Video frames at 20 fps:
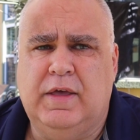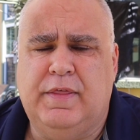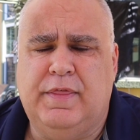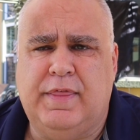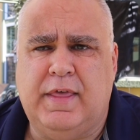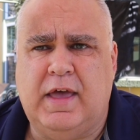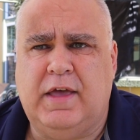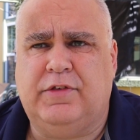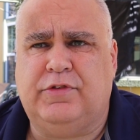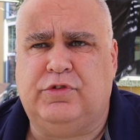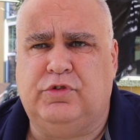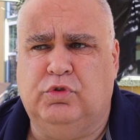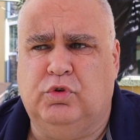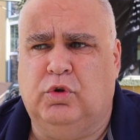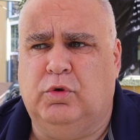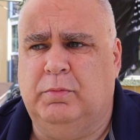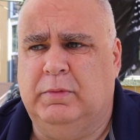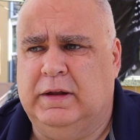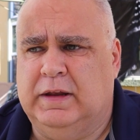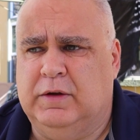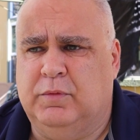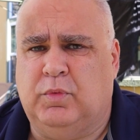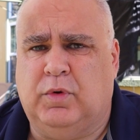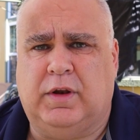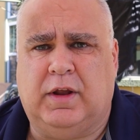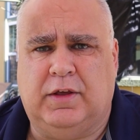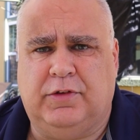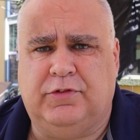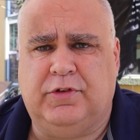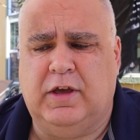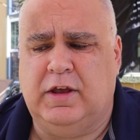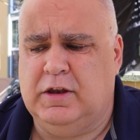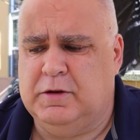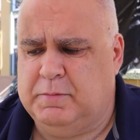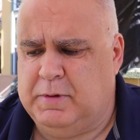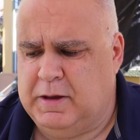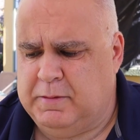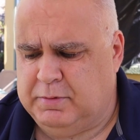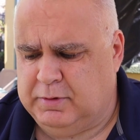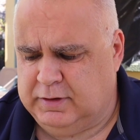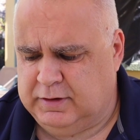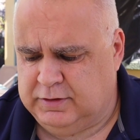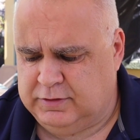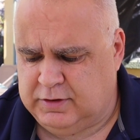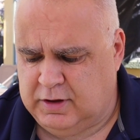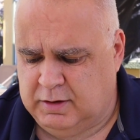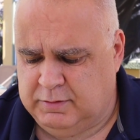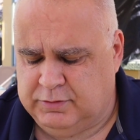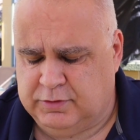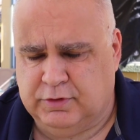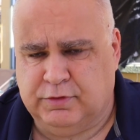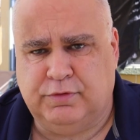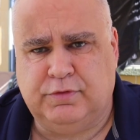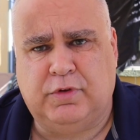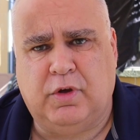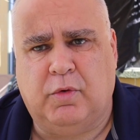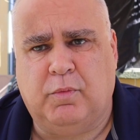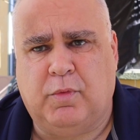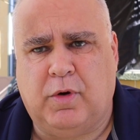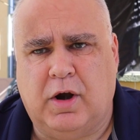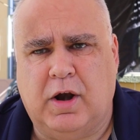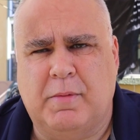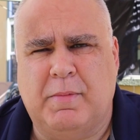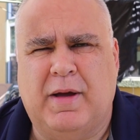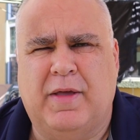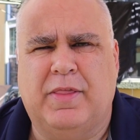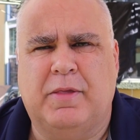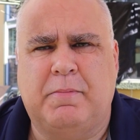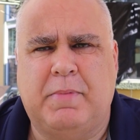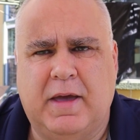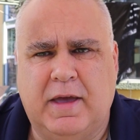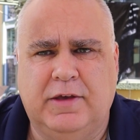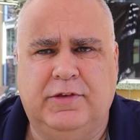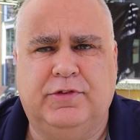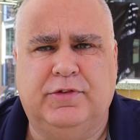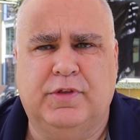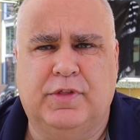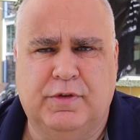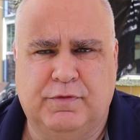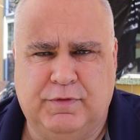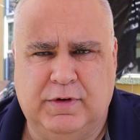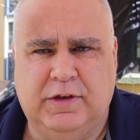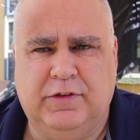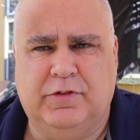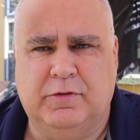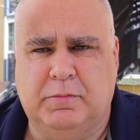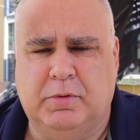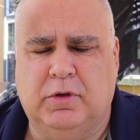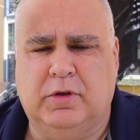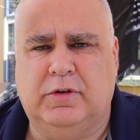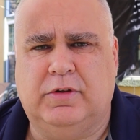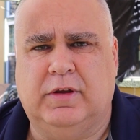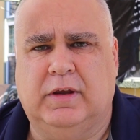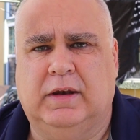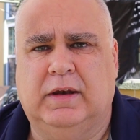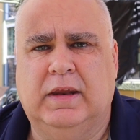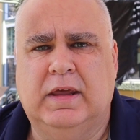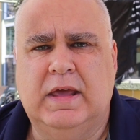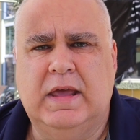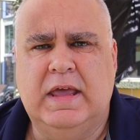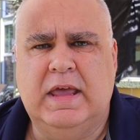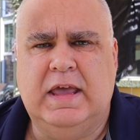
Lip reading: that's normally what I say to people in terms of don't worry about the pace of the visa bulletin.